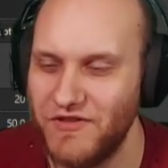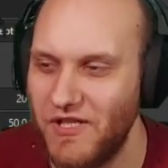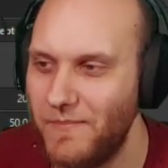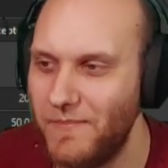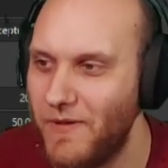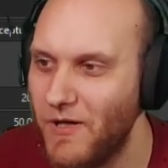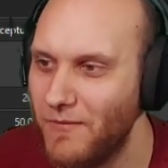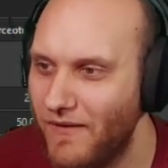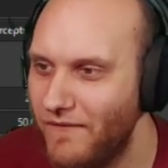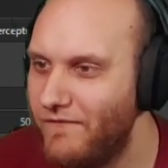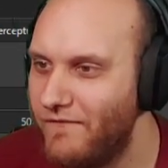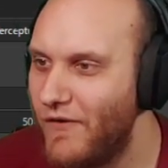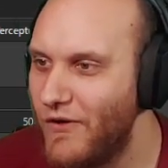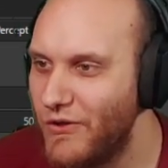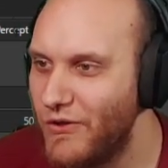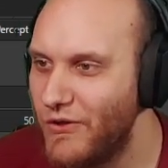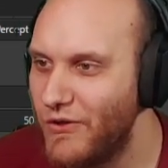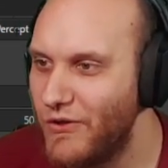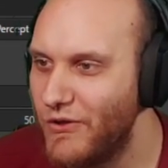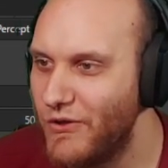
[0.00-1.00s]
here in my
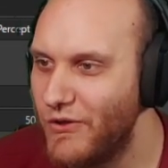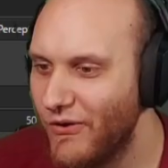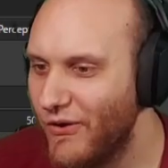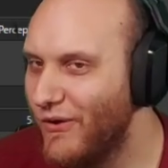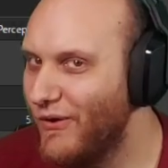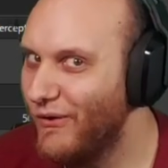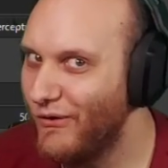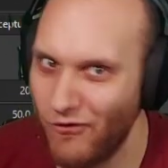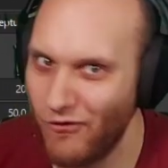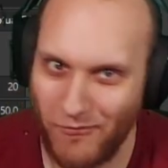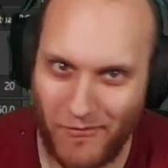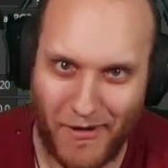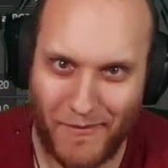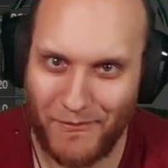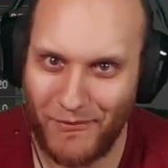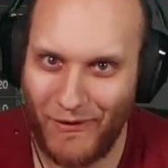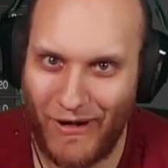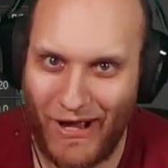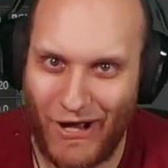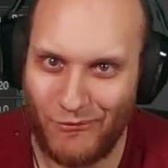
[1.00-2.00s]
photo editor. Remember
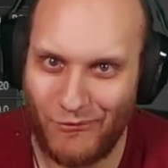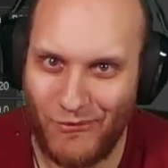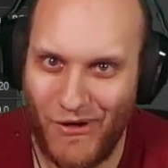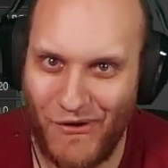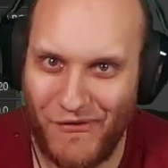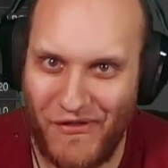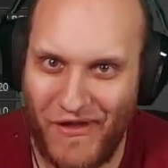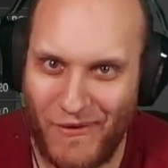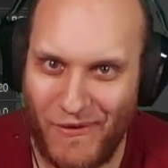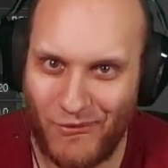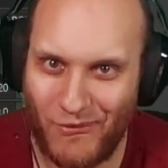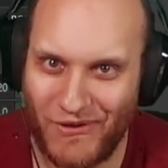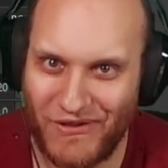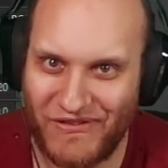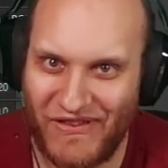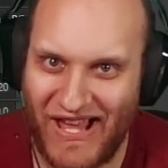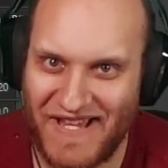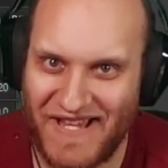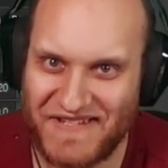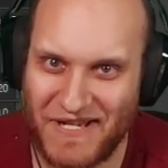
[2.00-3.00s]
how well that worked
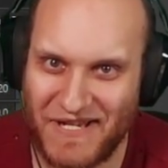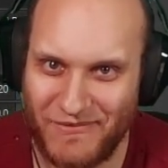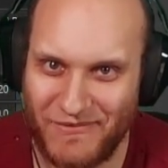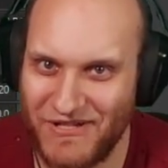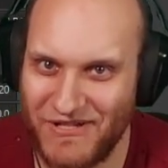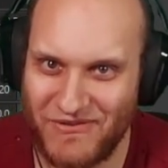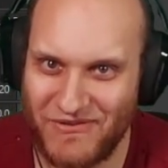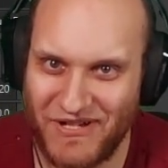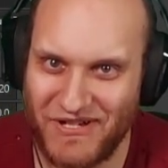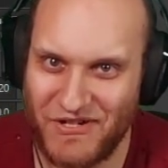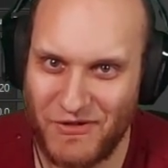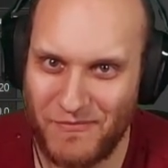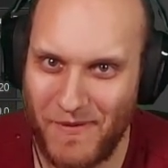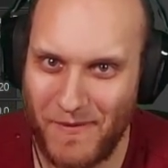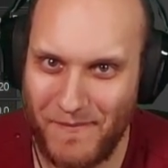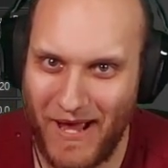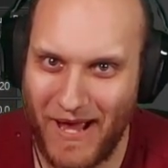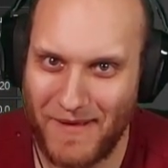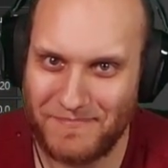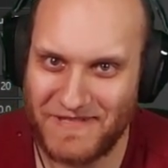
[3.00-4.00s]
last time when I tried to do my
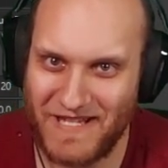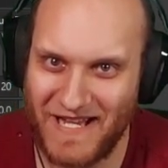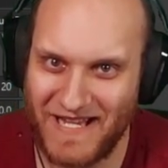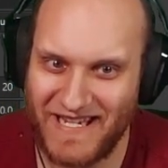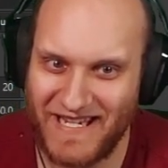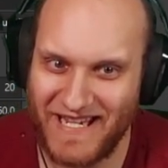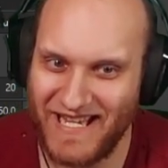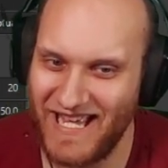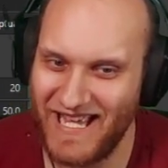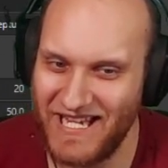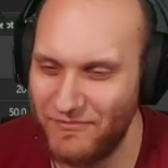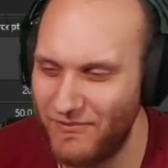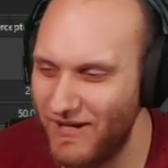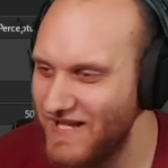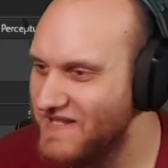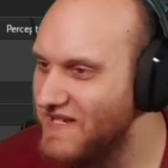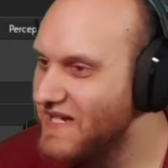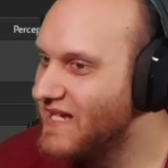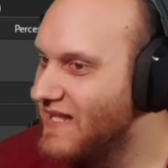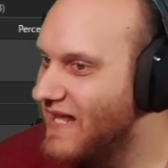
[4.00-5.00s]
map idea?
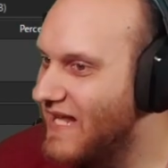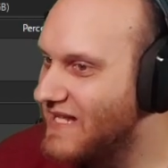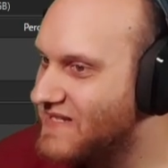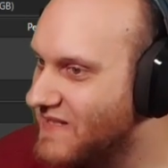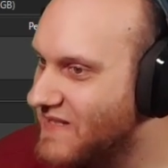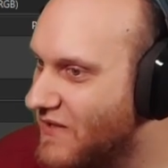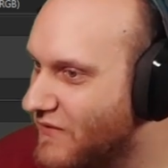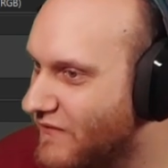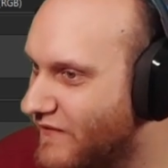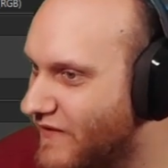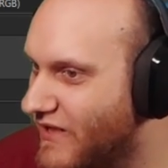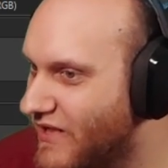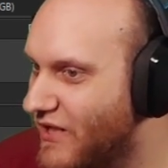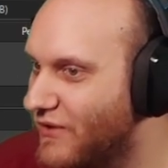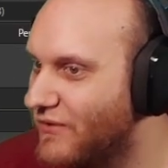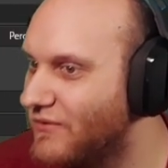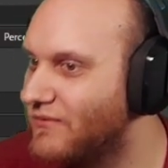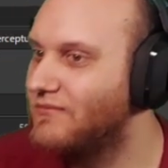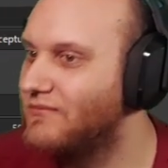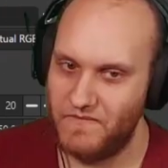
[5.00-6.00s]
Anyways, that's another
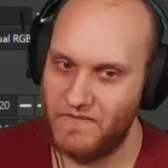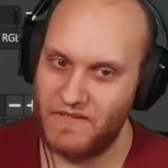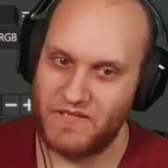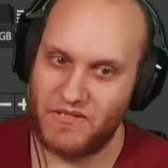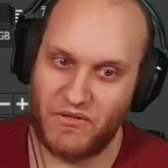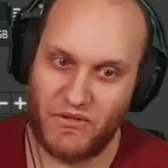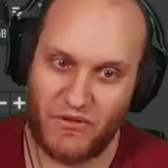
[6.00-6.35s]
video. So there are